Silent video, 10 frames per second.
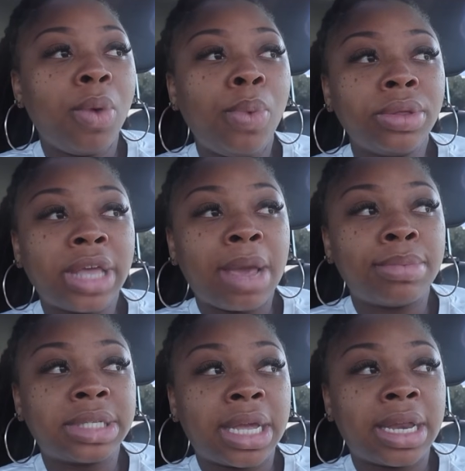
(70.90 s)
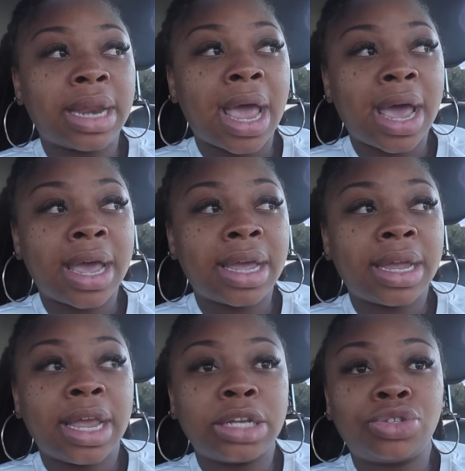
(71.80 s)
Welch game was at
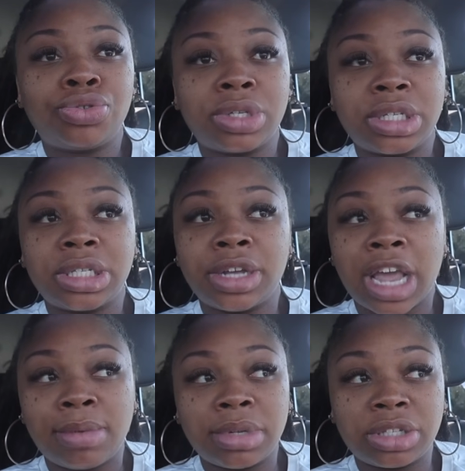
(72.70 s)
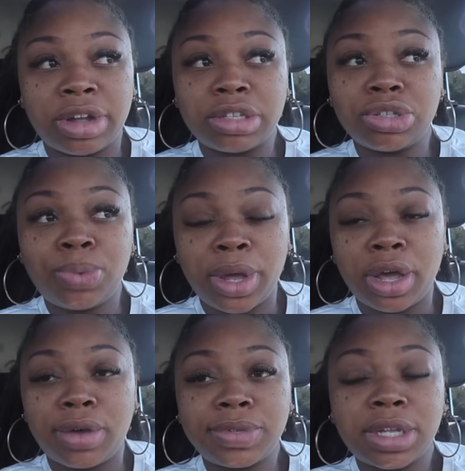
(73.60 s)
9 and Truth and Sincere game was not start till
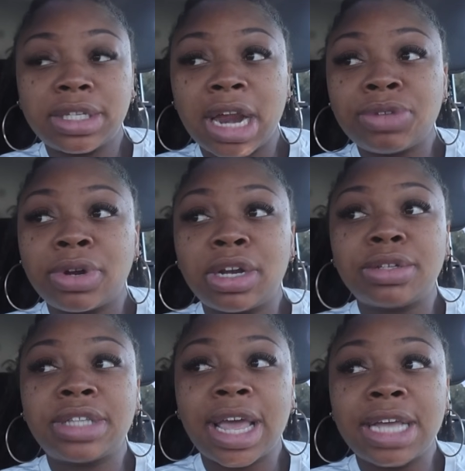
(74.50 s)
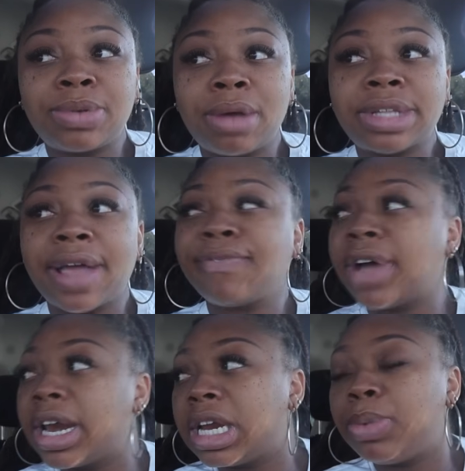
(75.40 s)
12. So today's one of those days where I was like,
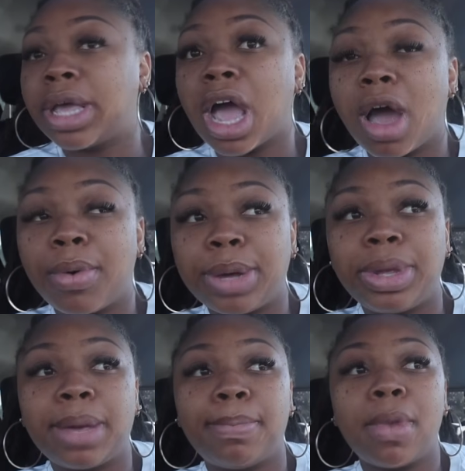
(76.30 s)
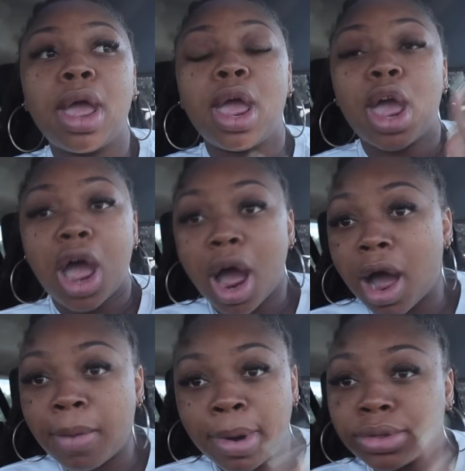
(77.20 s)
finally we can all wait, we can
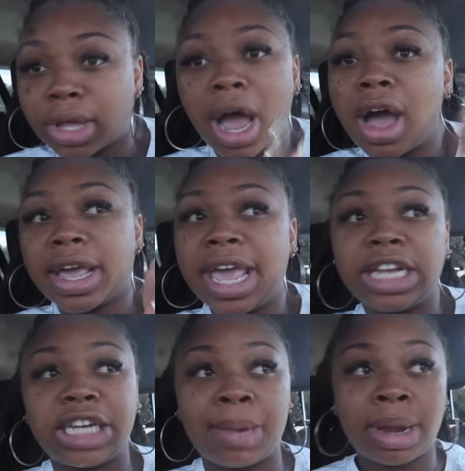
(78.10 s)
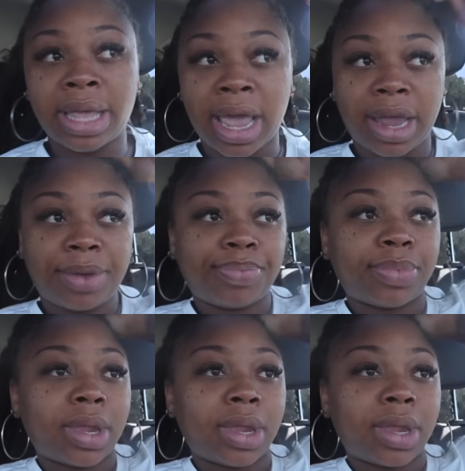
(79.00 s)
all both all catch everybody game.